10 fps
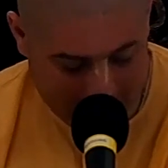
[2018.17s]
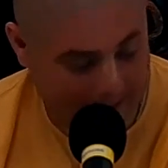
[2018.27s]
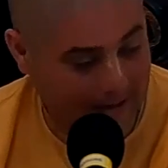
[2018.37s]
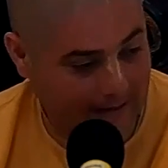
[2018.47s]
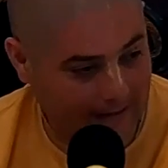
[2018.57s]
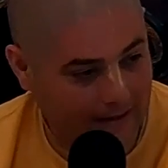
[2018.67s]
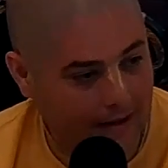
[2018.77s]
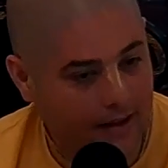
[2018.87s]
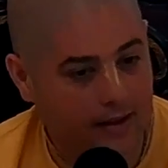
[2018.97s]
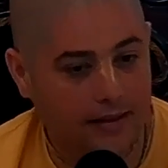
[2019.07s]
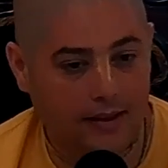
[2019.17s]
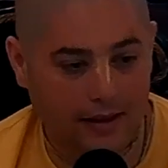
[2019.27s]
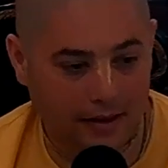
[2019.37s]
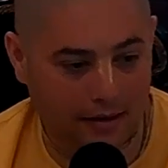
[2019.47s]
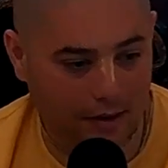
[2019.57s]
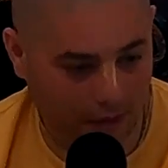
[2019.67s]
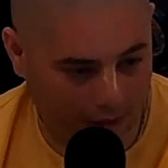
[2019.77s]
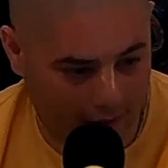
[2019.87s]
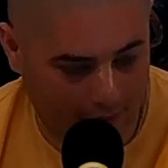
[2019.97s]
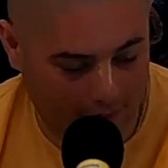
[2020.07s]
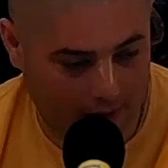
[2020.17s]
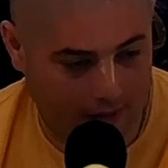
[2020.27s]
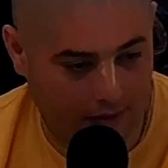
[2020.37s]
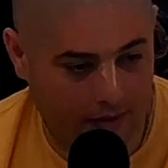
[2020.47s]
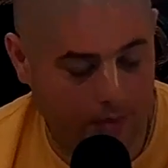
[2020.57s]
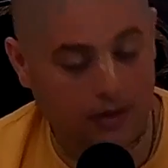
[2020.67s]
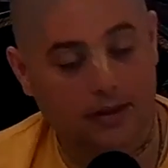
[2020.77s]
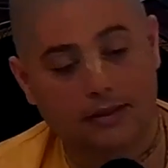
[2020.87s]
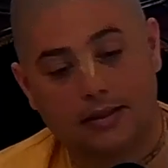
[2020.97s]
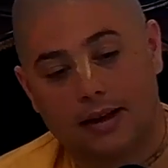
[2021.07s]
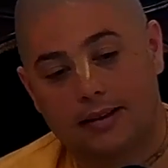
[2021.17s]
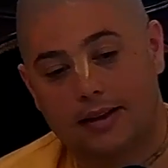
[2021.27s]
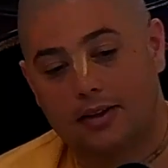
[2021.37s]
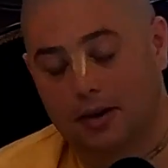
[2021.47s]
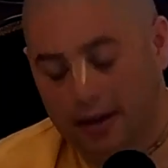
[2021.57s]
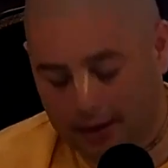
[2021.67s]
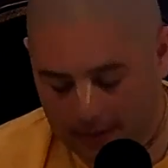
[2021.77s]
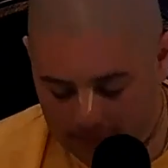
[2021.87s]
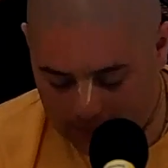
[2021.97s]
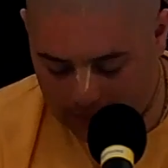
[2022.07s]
thing then okay, fine. But at least they had that training.